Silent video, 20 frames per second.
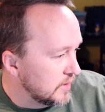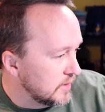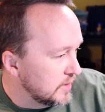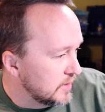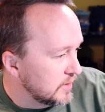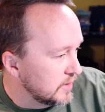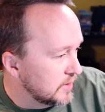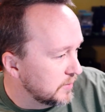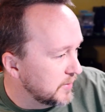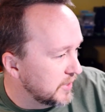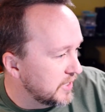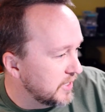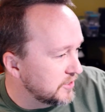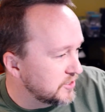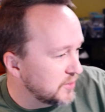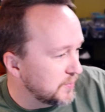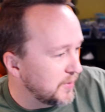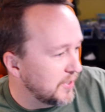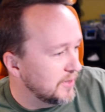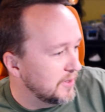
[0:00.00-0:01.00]
Let me catch
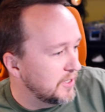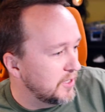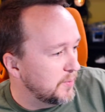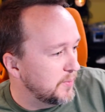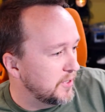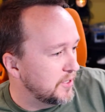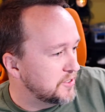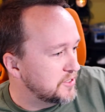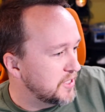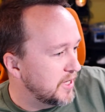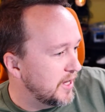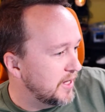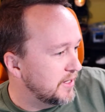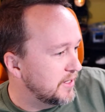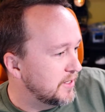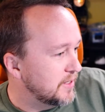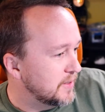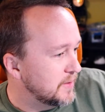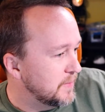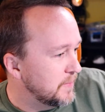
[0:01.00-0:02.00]
up on a little bit of chat
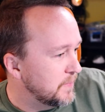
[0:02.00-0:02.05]
here.